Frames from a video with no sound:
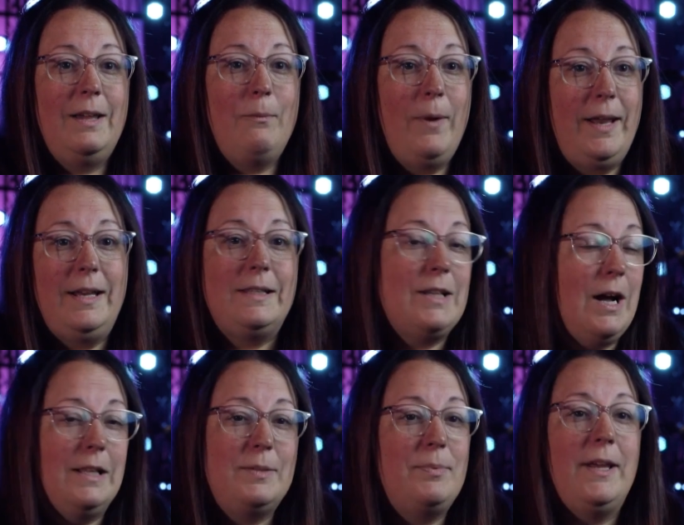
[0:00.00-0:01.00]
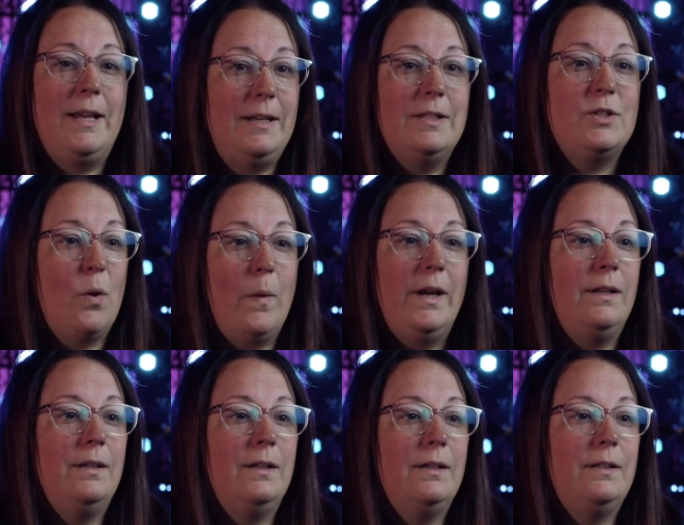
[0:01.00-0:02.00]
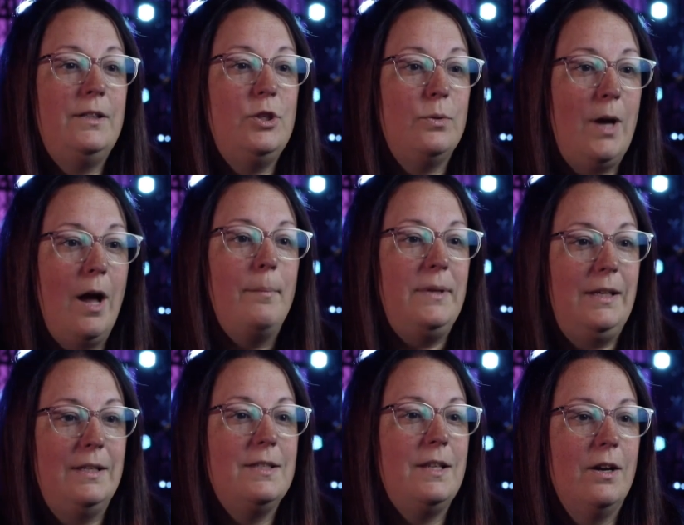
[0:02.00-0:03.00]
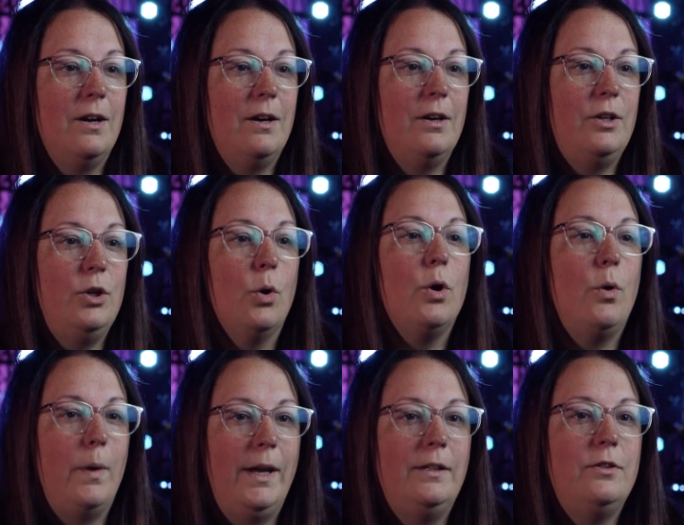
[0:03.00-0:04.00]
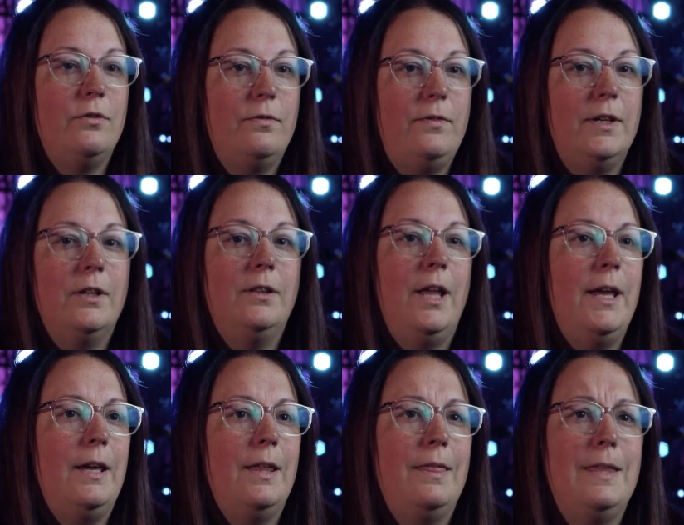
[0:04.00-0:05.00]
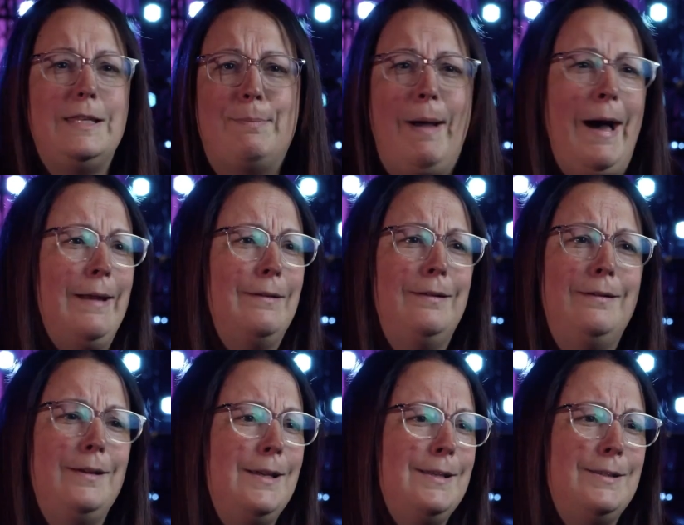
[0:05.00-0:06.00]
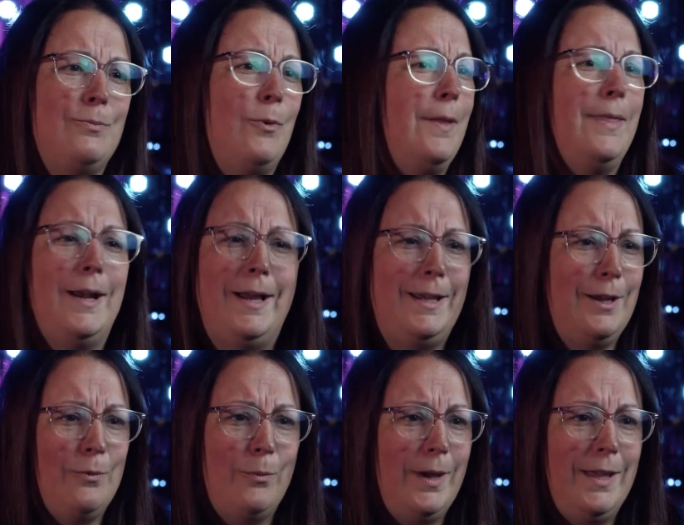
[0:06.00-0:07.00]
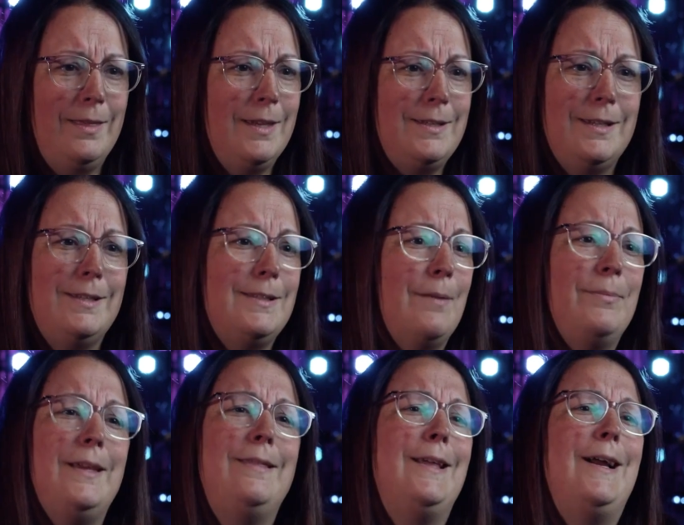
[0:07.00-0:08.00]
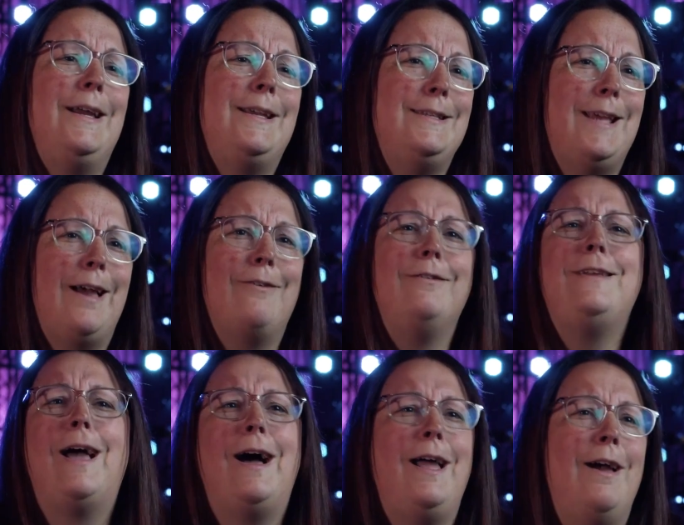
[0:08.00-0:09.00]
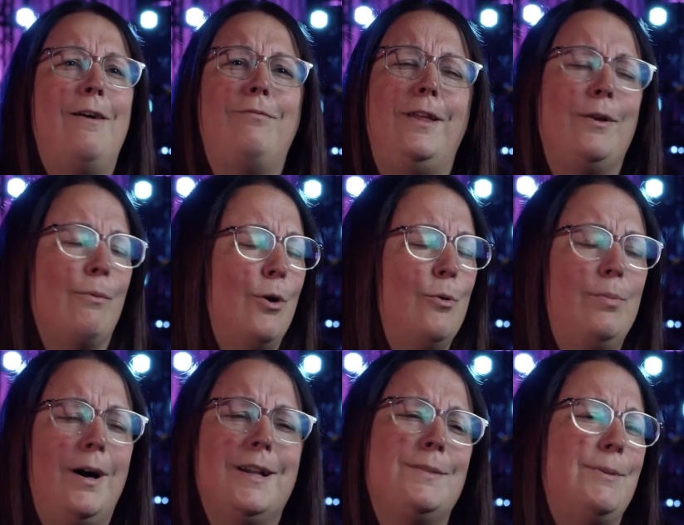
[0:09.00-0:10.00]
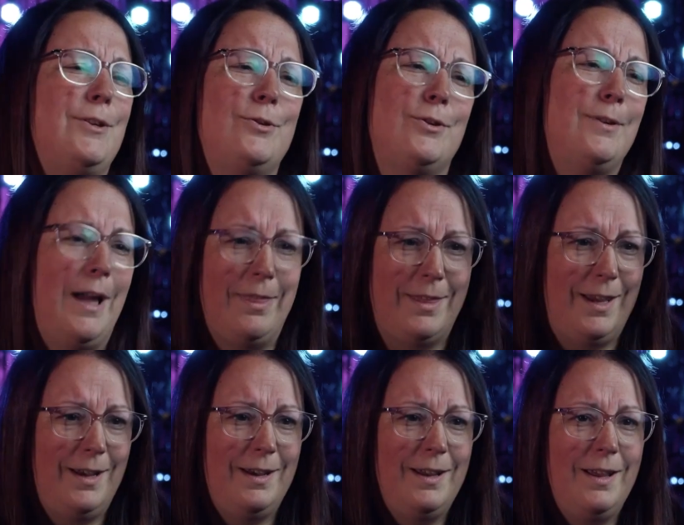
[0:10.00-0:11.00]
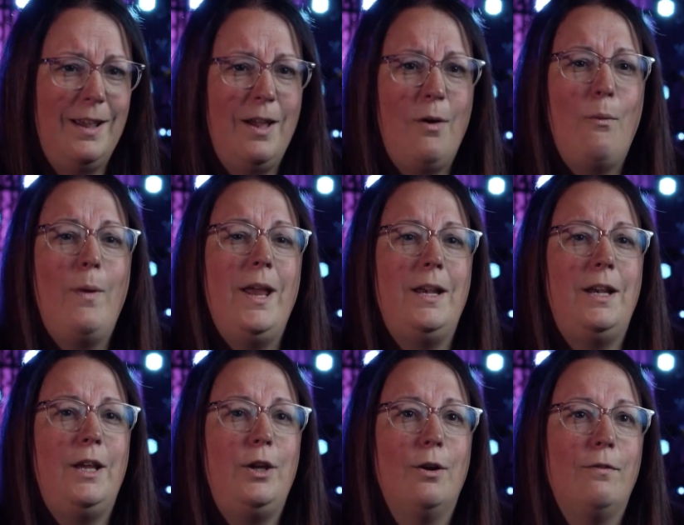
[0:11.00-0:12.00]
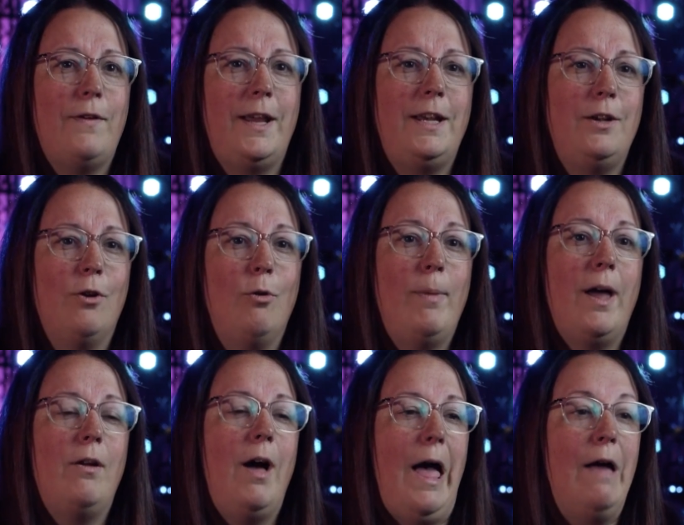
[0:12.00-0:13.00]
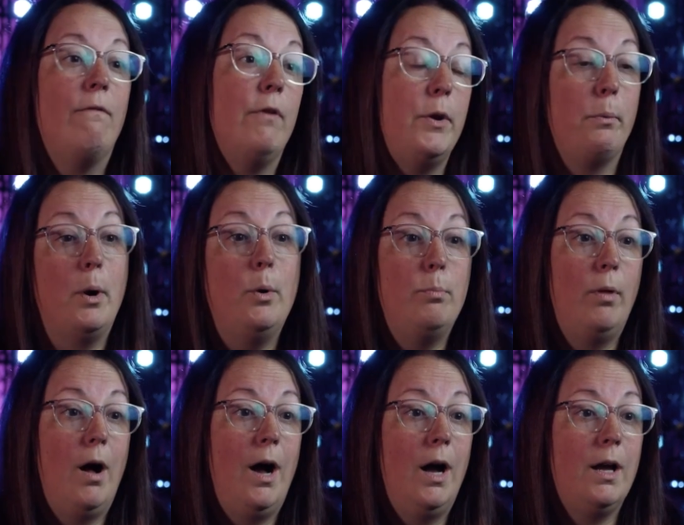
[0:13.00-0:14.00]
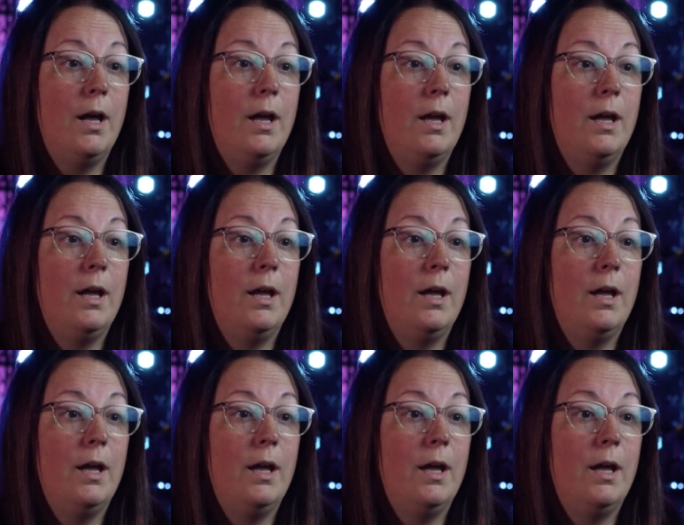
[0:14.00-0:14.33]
when it's God's plan, it's going to come easier. You're going to feel like this battle is one that I can win. This is something that I can tackle. Yeah, I have like roadblocks, but those are nothing. When you're fighting your own battle, every roadblock